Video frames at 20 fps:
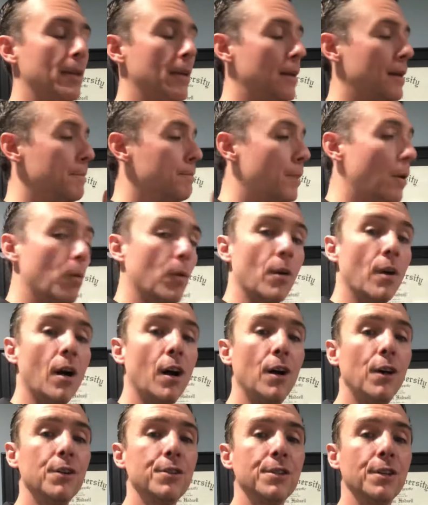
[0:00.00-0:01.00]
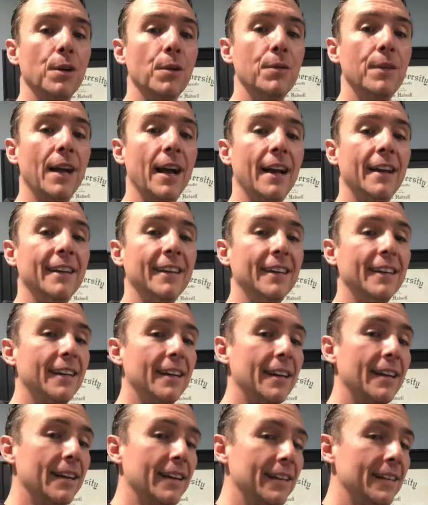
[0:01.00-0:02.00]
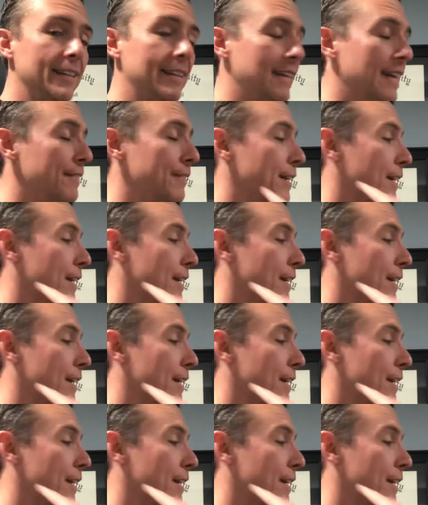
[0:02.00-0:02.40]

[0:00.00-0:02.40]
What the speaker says: But we're also then giving